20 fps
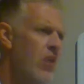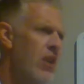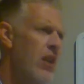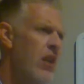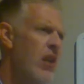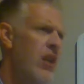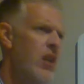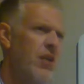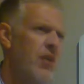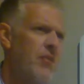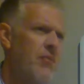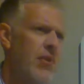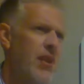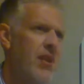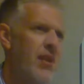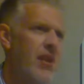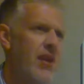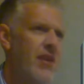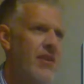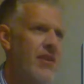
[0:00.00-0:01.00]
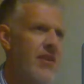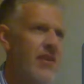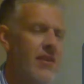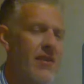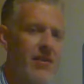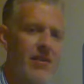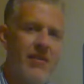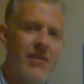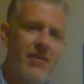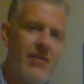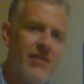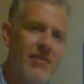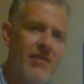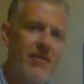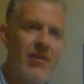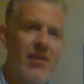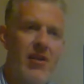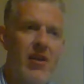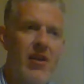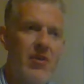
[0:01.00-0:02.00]
you know, to me, that's,
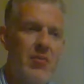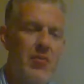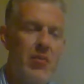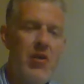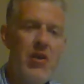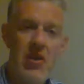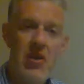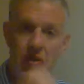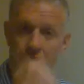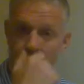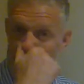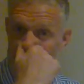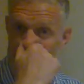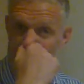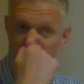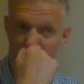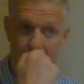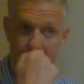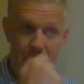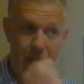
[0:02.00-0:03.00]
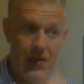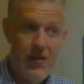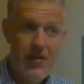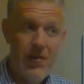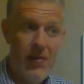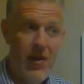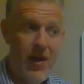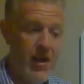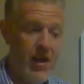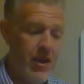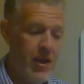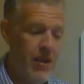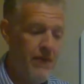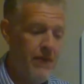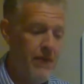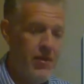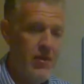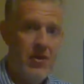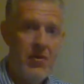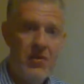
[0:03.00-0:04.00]
you know, it's a pretty extreme example too, right?
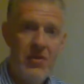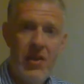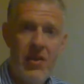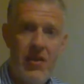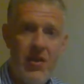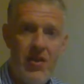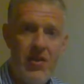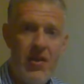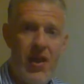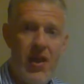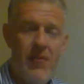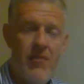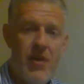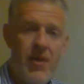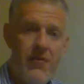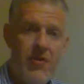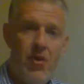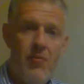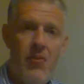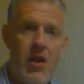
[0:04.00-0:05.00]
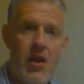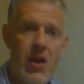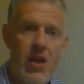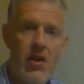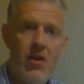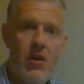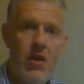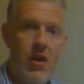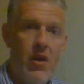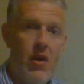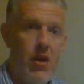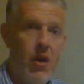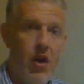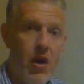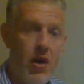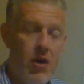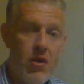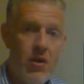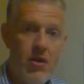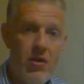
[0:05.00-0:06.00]
If you don't take the job, you have no money,
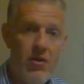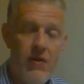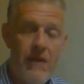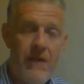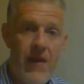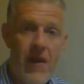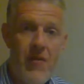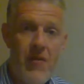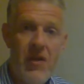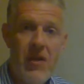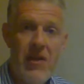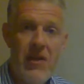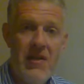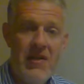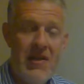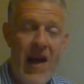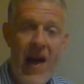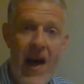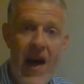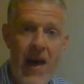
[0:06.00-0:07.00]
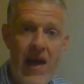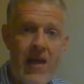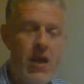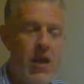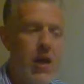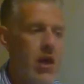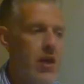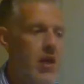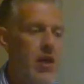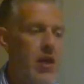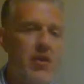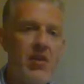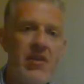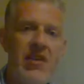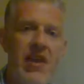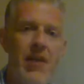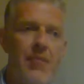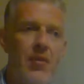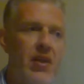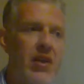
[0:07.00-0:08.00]
are your, is your family going to die? The other
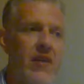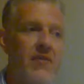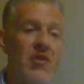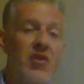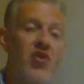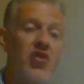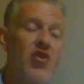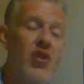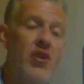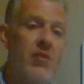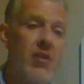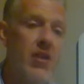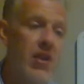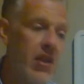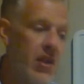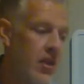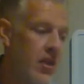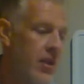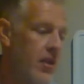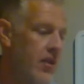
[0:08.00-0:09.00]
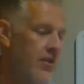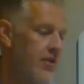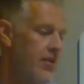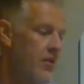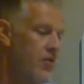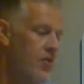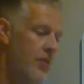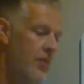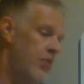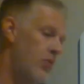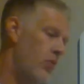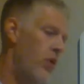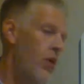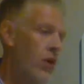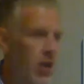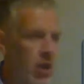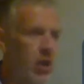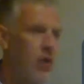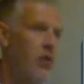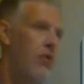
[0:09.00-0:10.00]
example he gives is Jim and the Indians. So Jim's
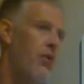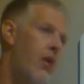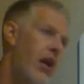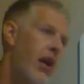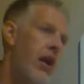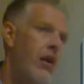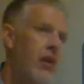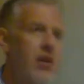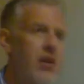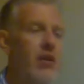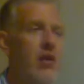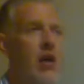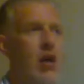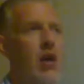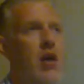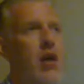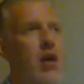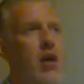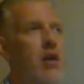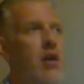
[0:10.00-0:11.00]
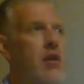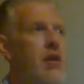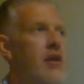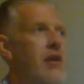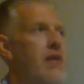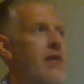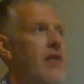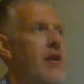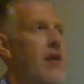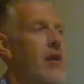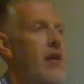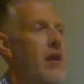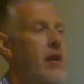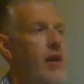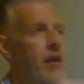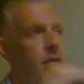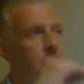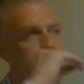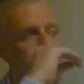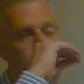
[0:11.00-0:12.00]
wandering around and in this
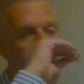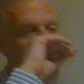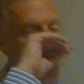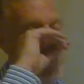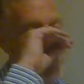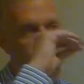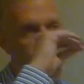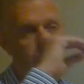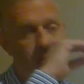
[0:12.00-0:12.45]
uh, sort of